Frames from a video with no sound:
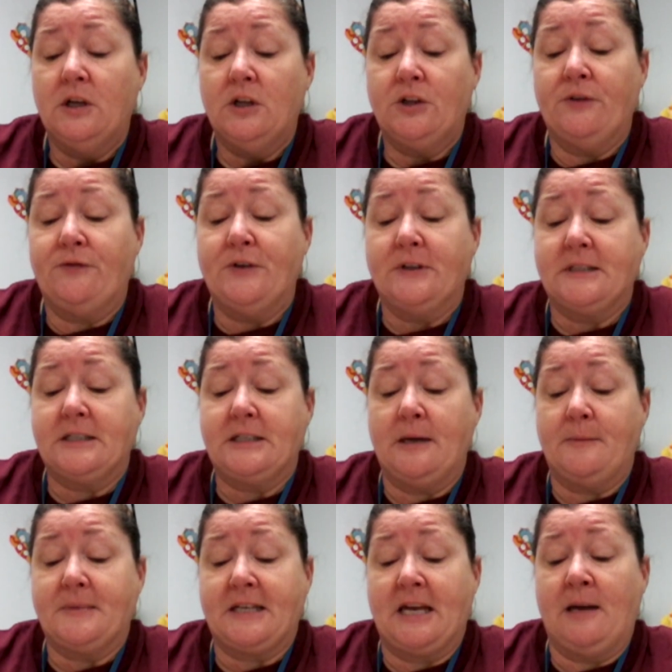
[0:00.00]
The
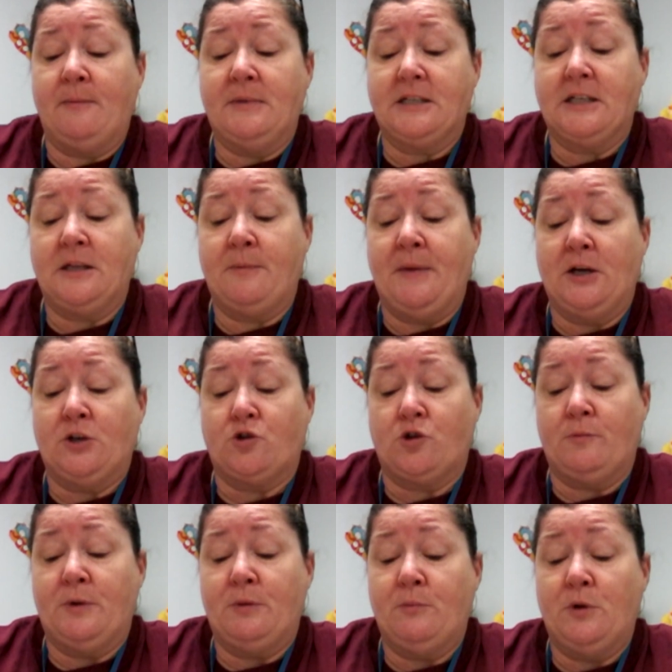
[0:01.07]
footsteps came into the
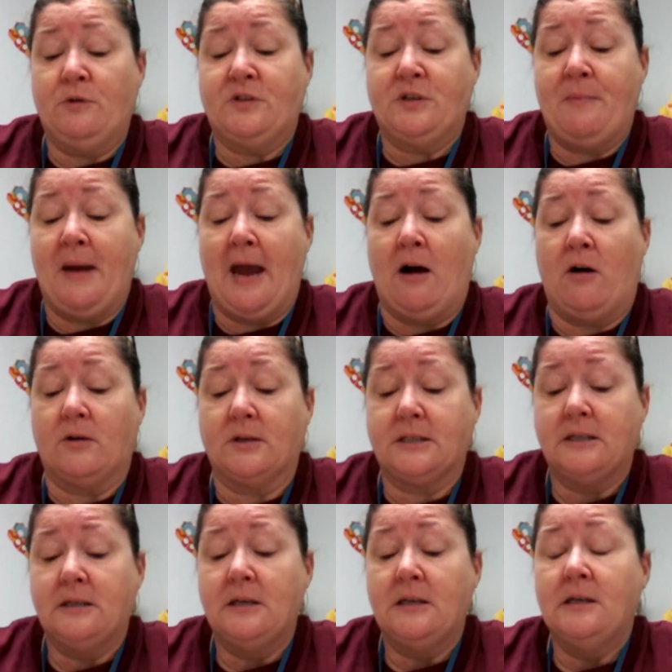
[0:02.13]
bedroom and moved about.
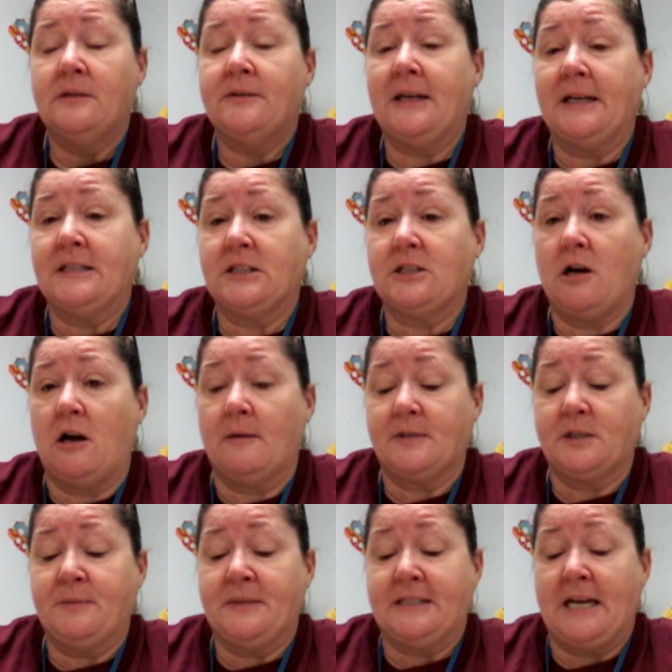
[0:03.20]
They
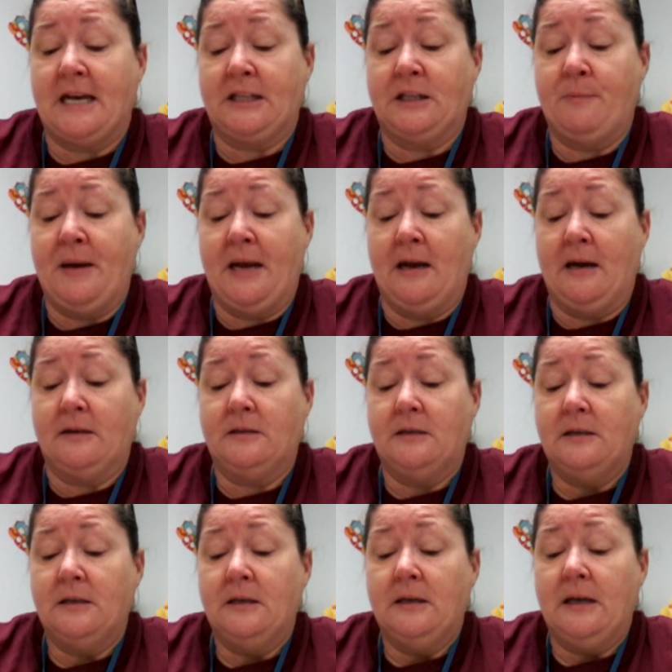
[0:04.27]
stopped beside the bed.
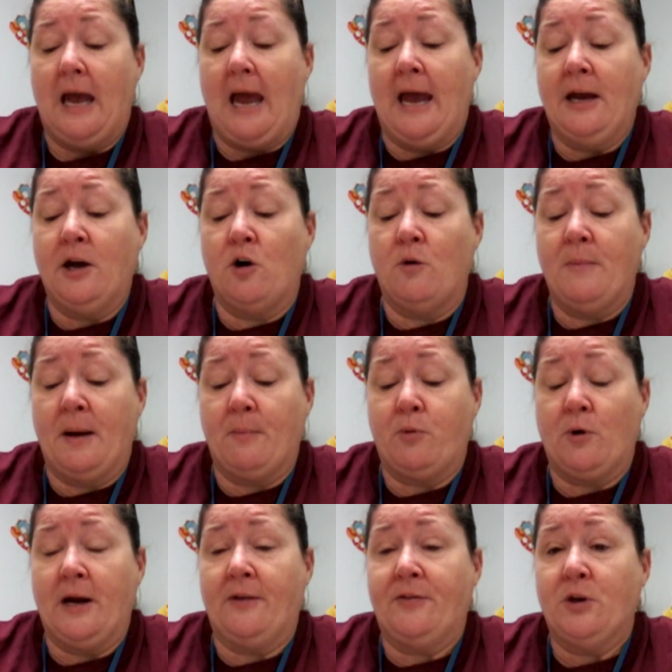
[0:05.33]
I held my
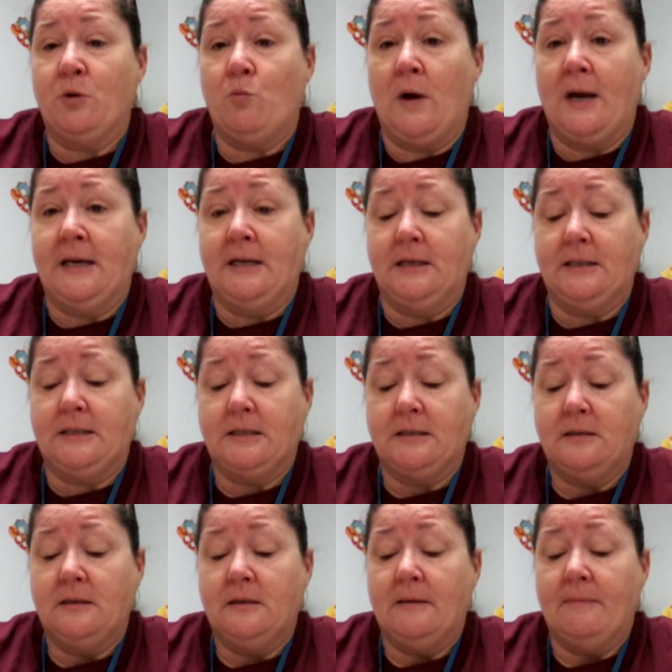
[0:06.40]
breath and waited.
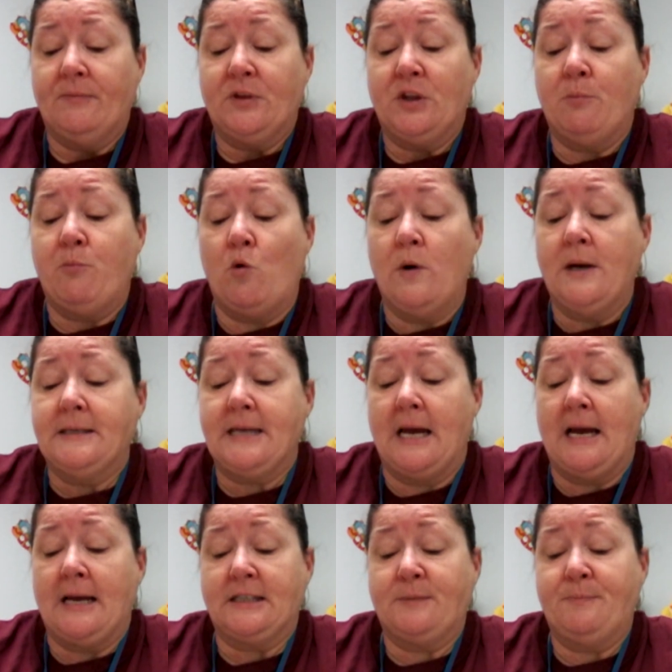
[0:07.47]
The boy's
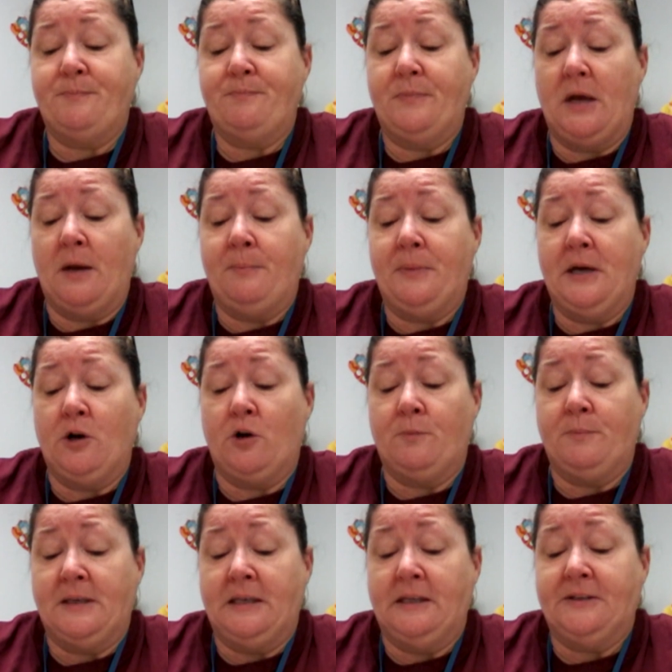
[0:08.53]
eyes appeared
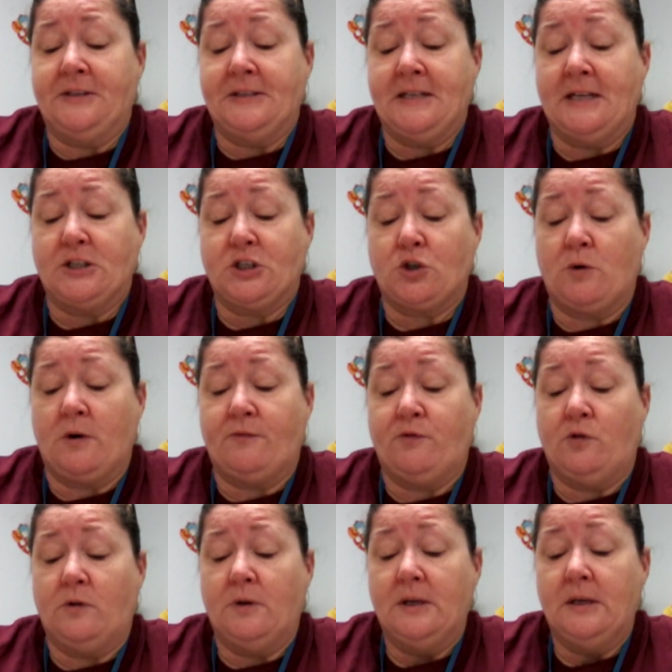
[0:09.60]
beneath the dust
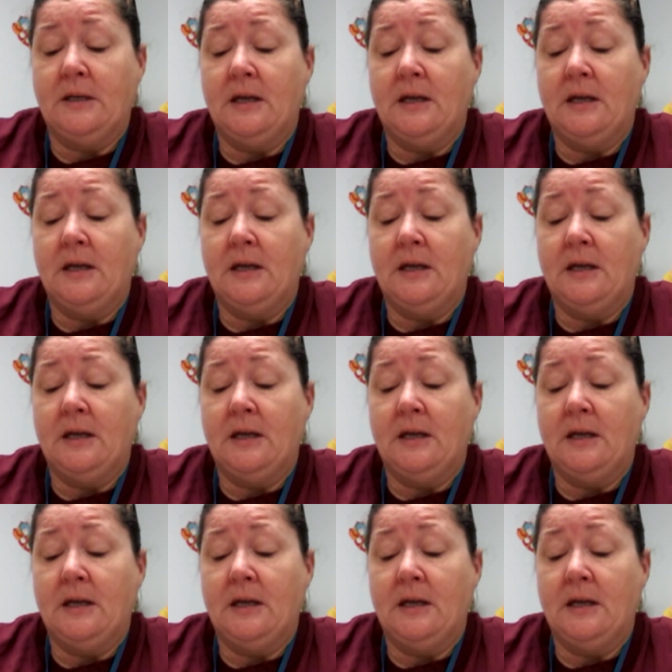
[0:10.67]
ruffle.